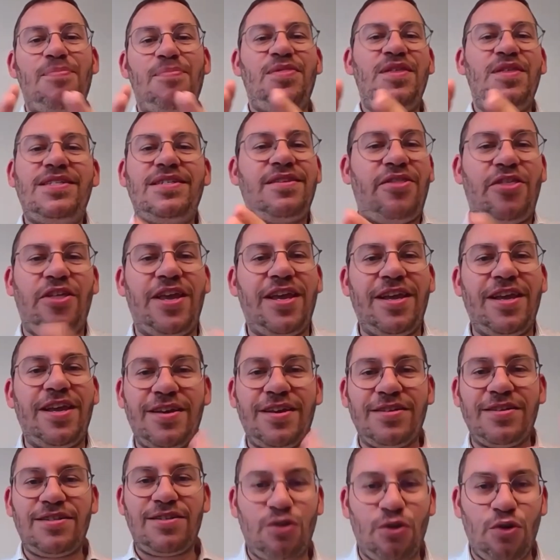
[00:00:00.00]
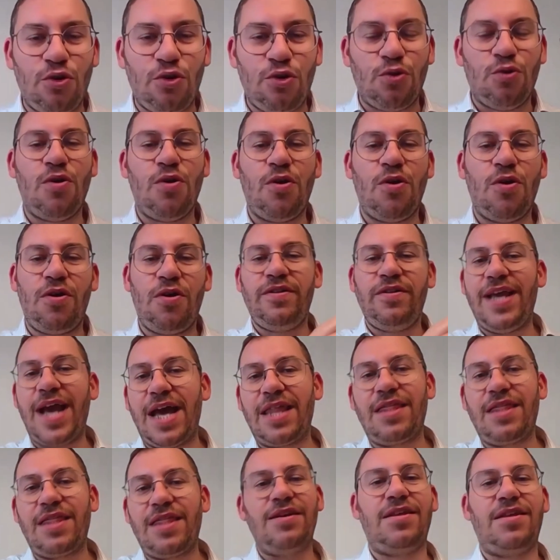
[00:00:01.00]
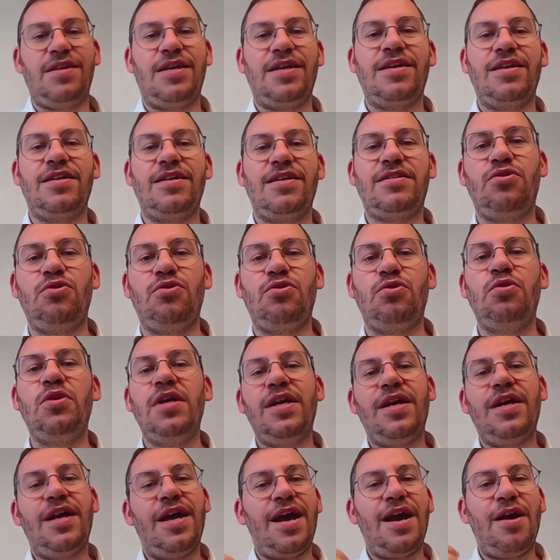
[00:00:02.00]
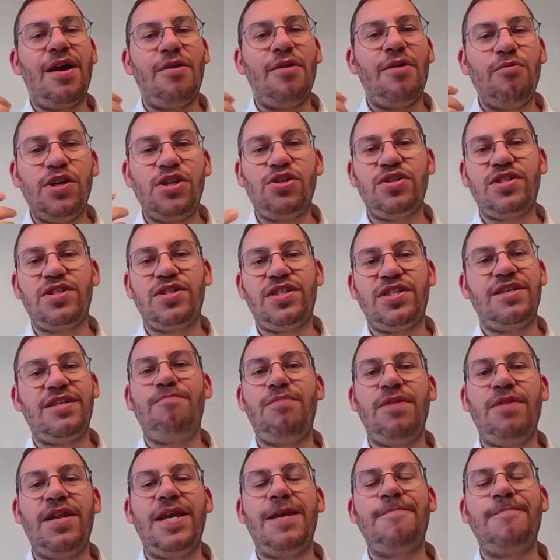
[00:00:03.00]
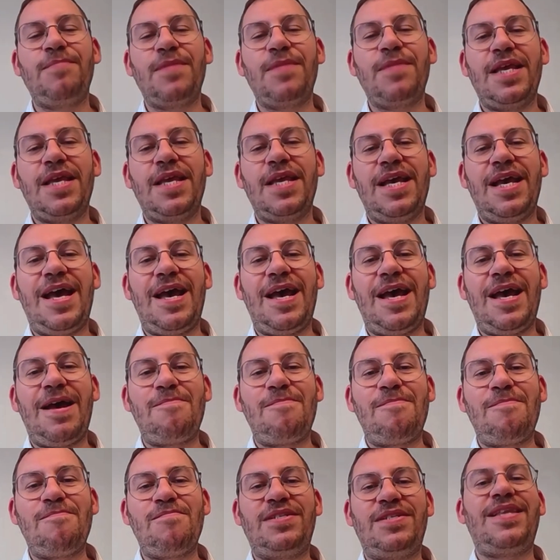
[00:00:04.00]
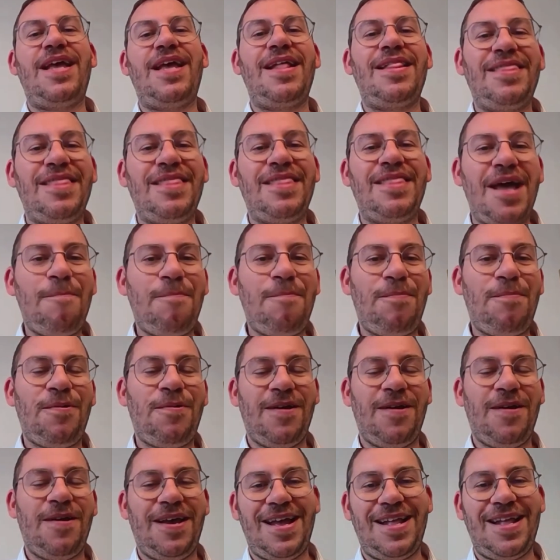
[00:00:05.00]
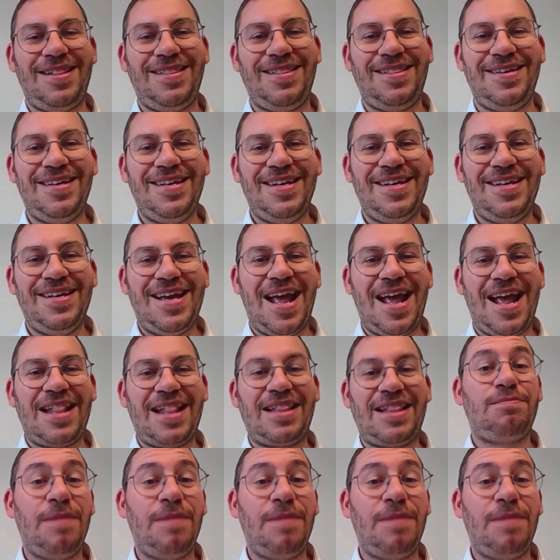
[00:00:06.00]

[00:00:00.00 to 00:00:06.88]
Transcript: this thing is true or the other thing is true. We should simply stand up and